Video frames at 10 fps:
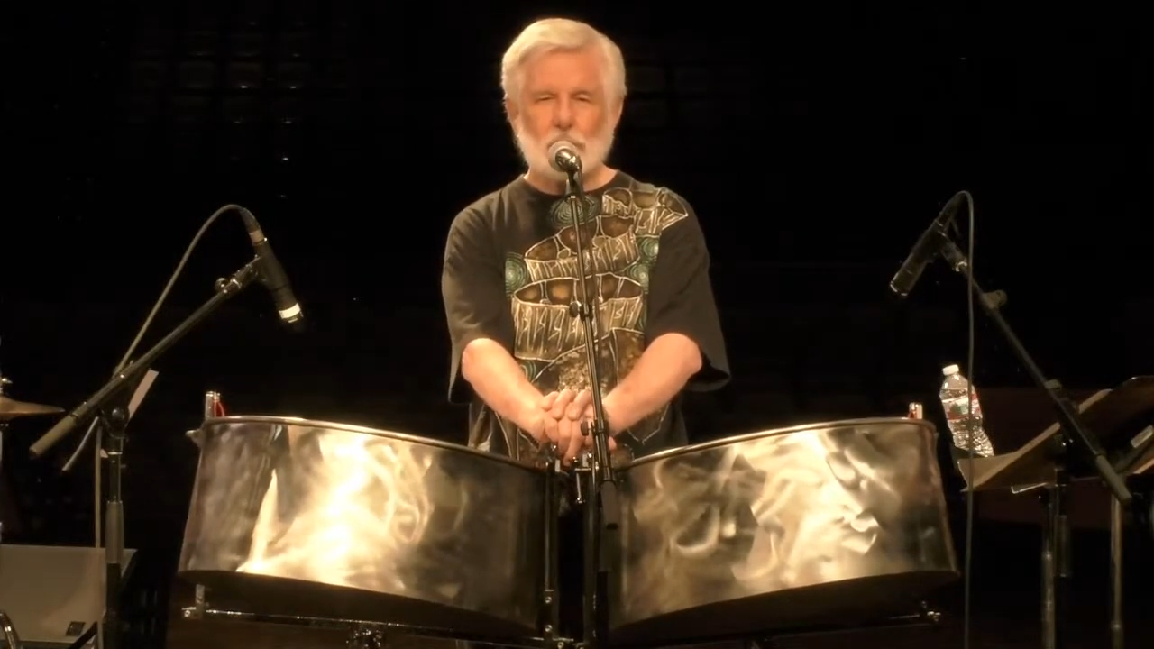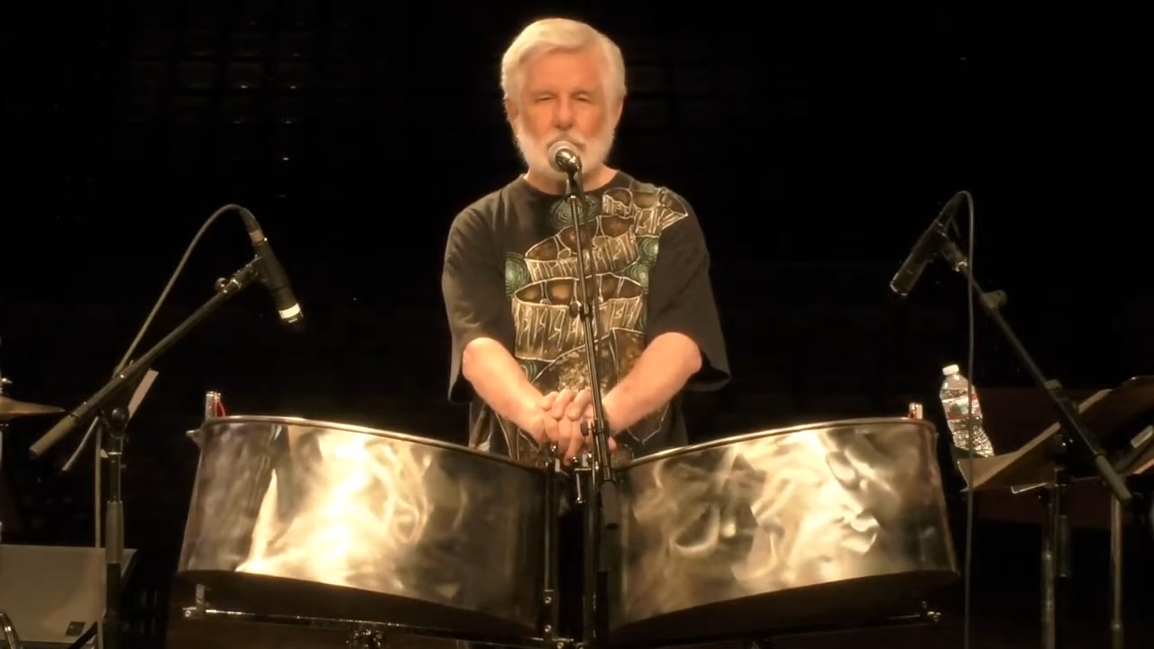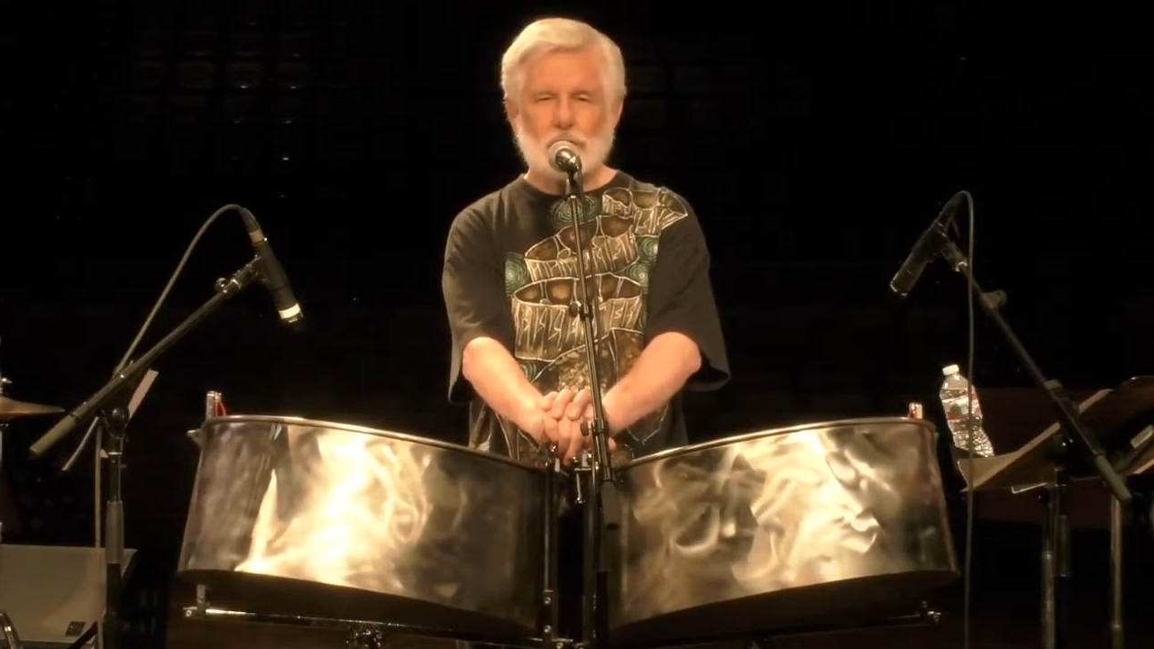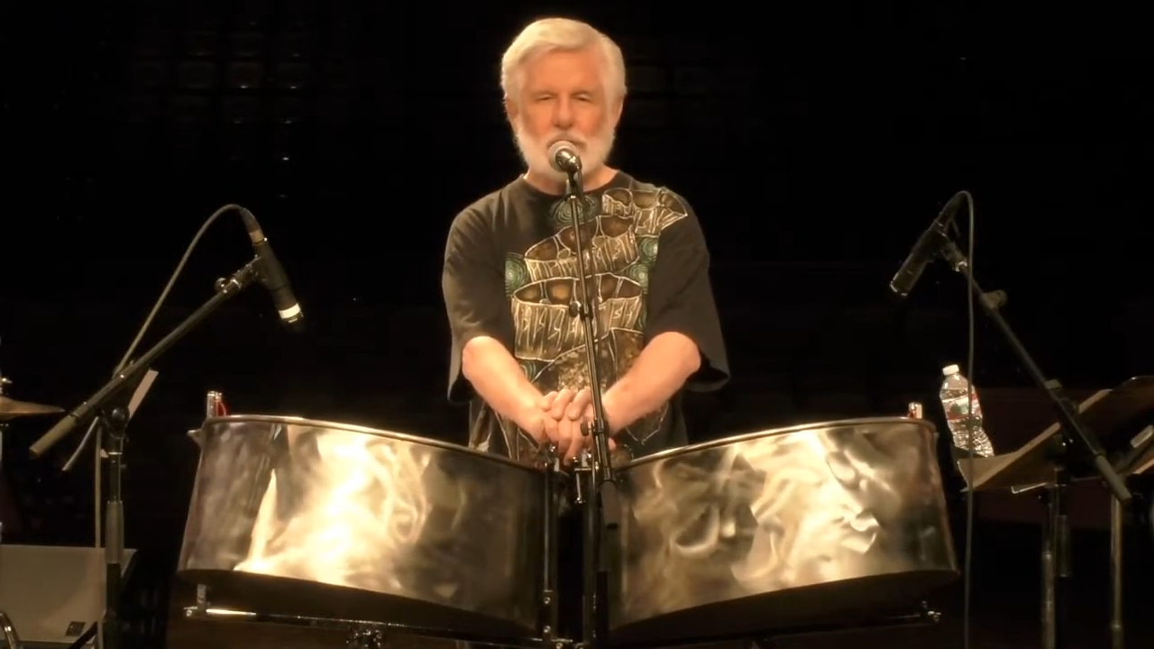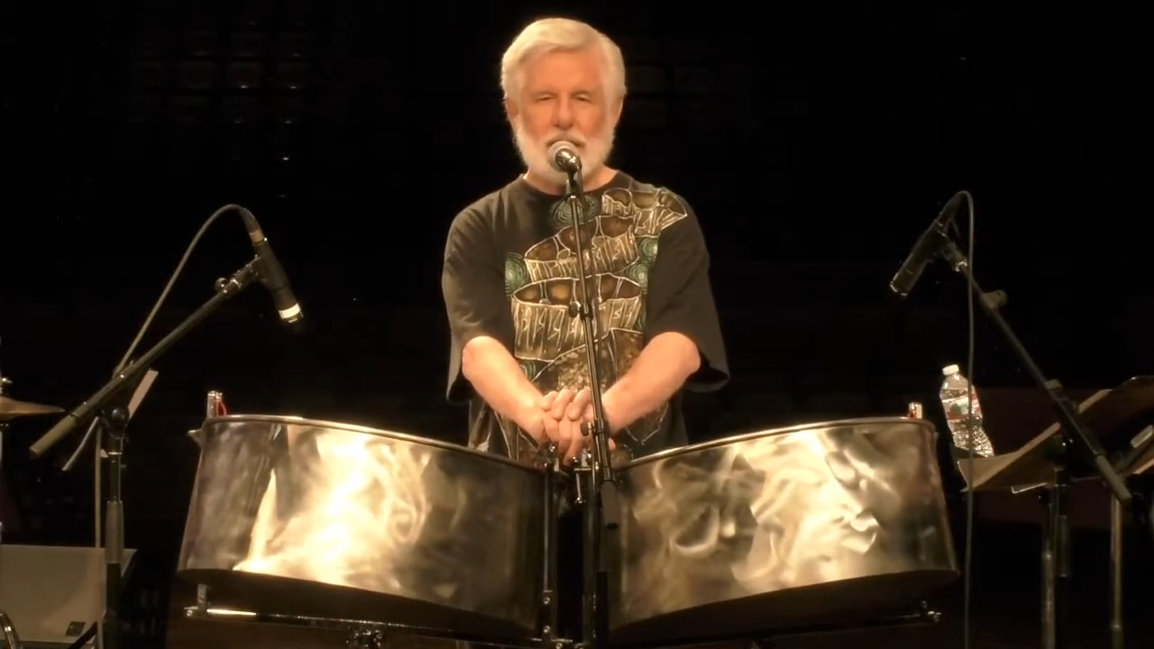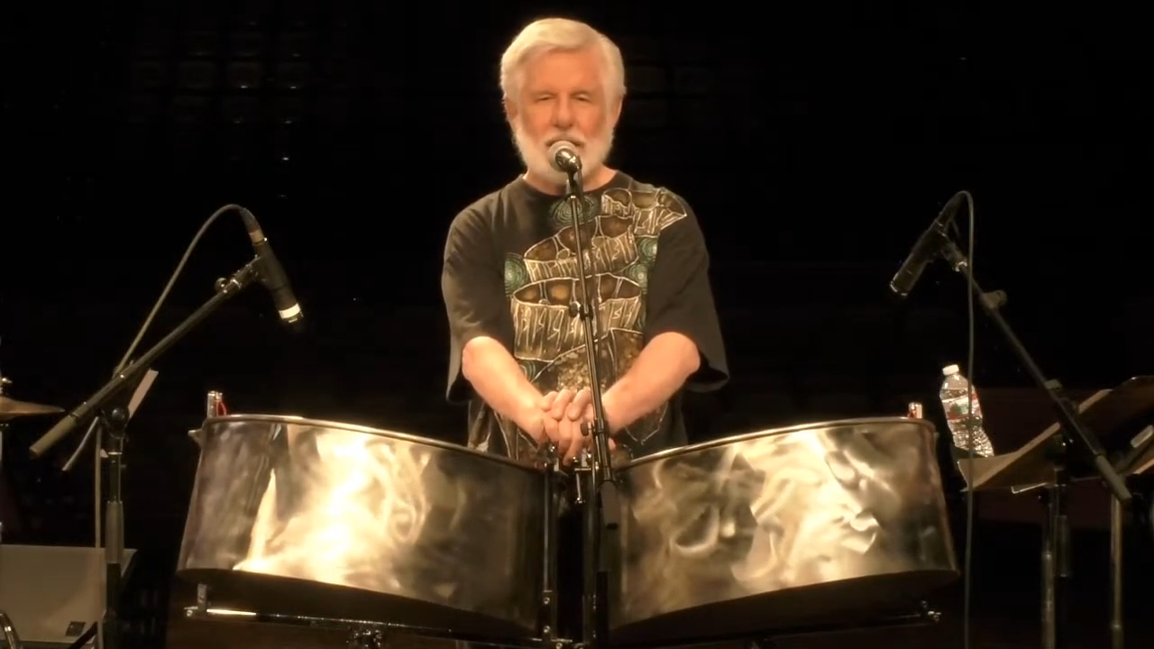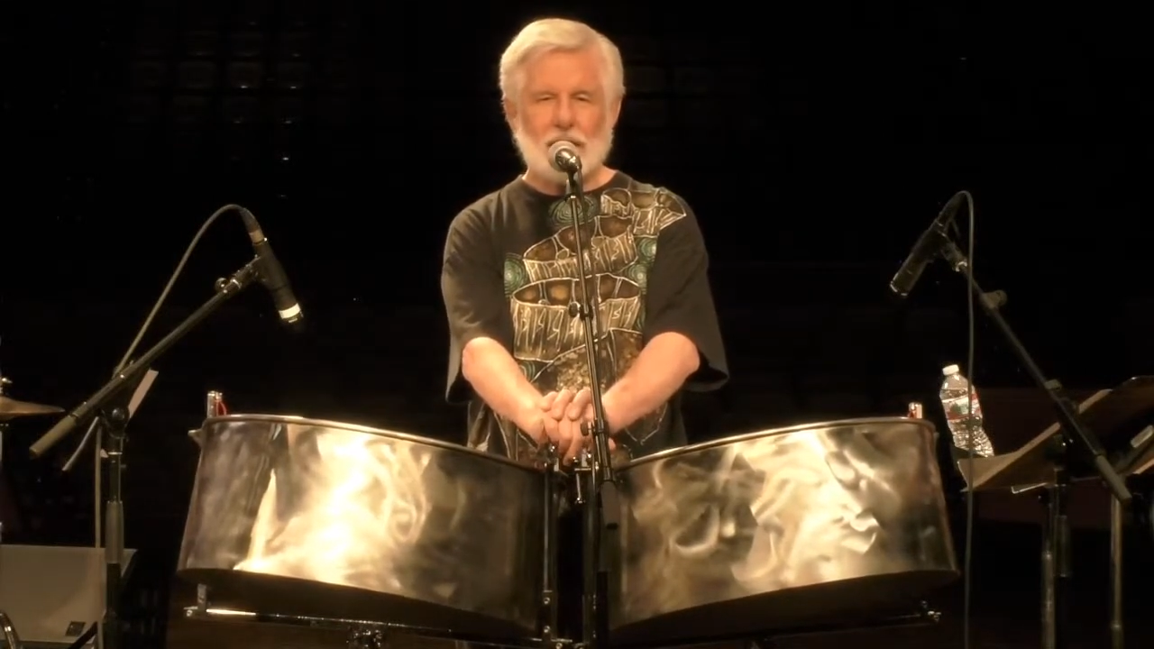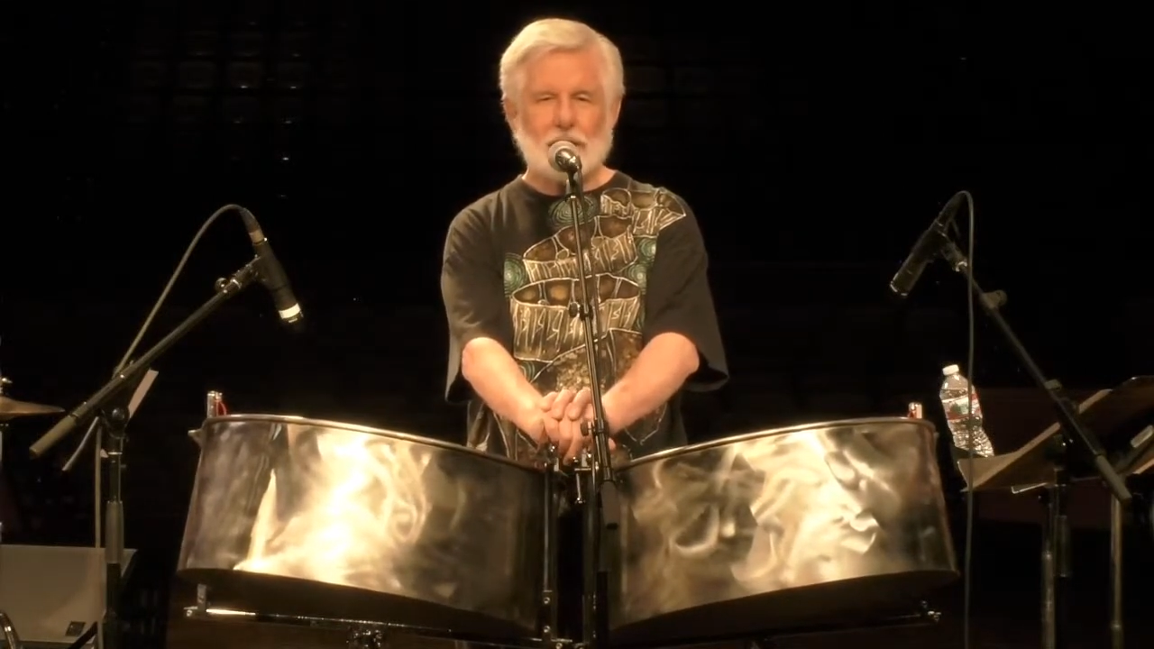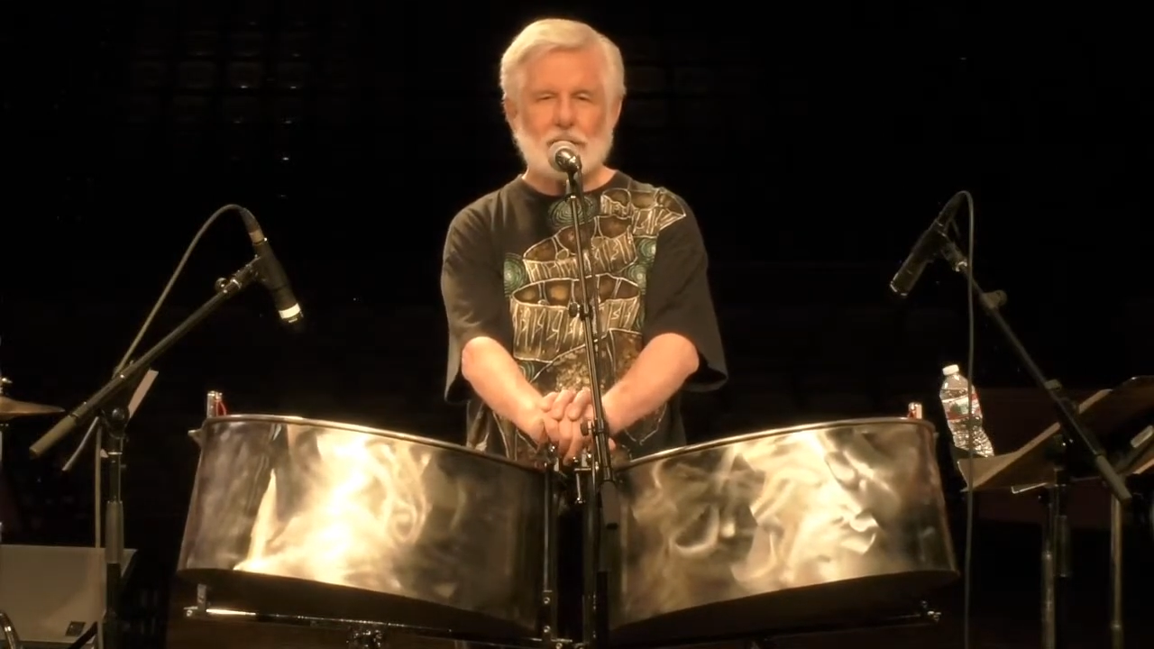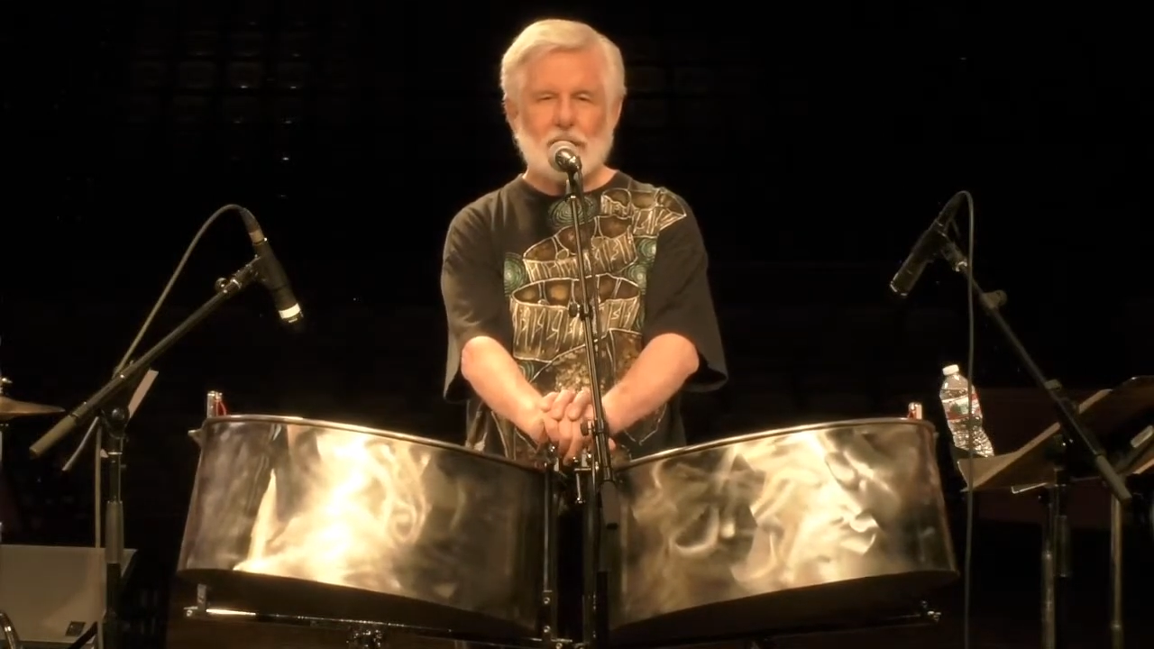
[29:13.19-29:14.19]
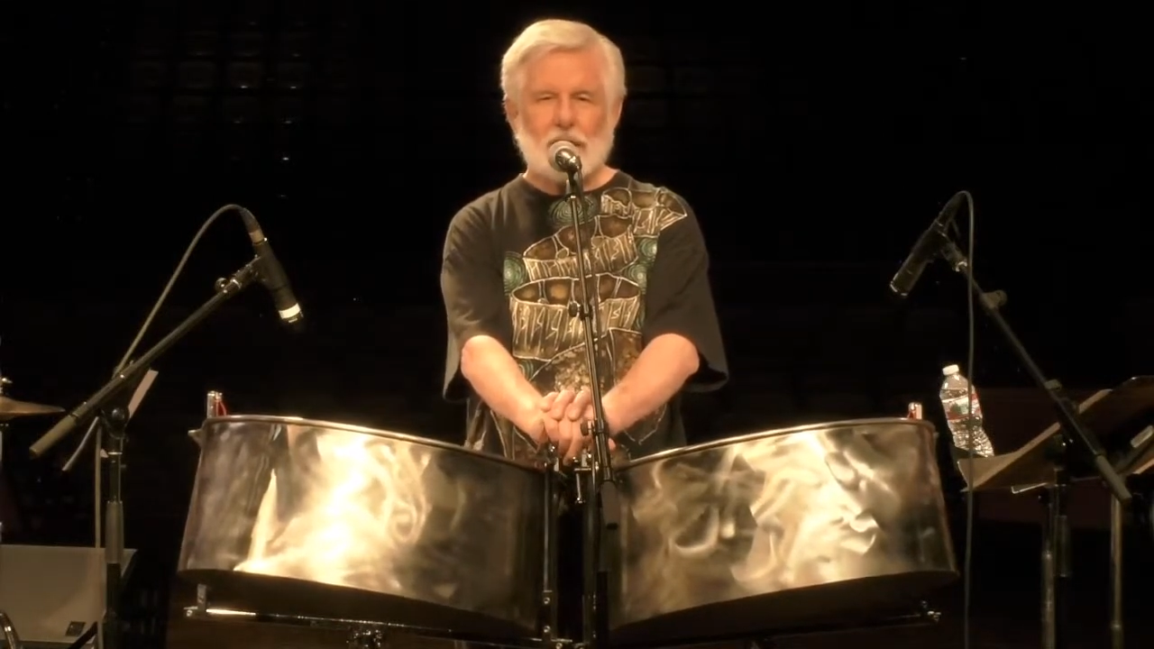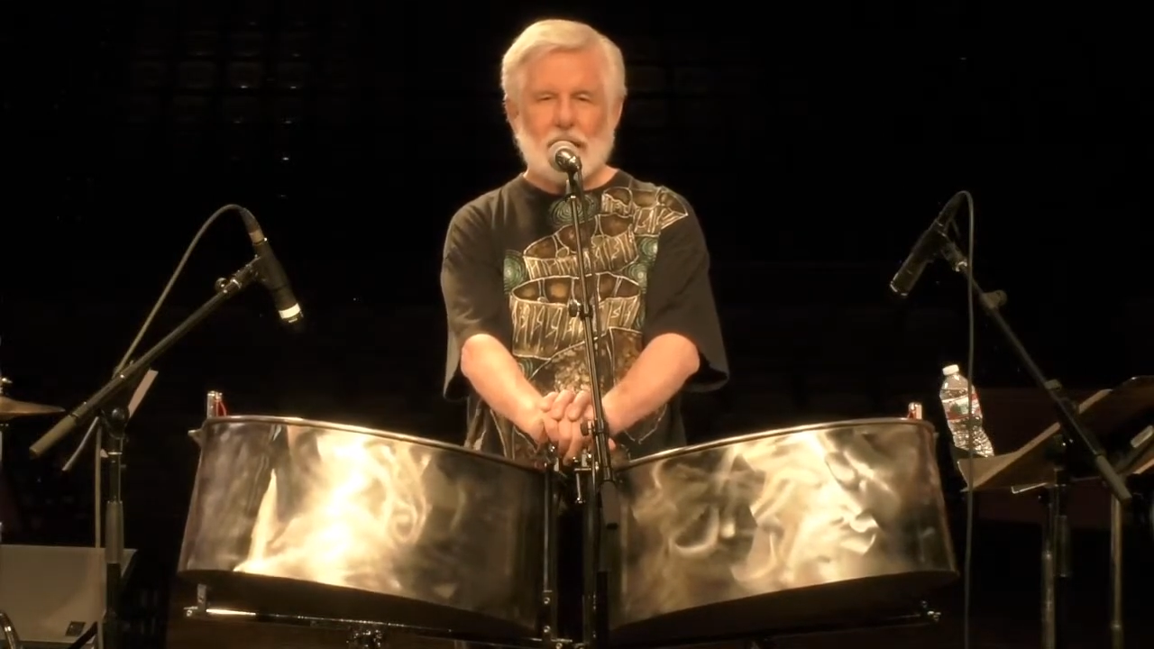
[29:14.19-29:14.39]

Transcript: what you have.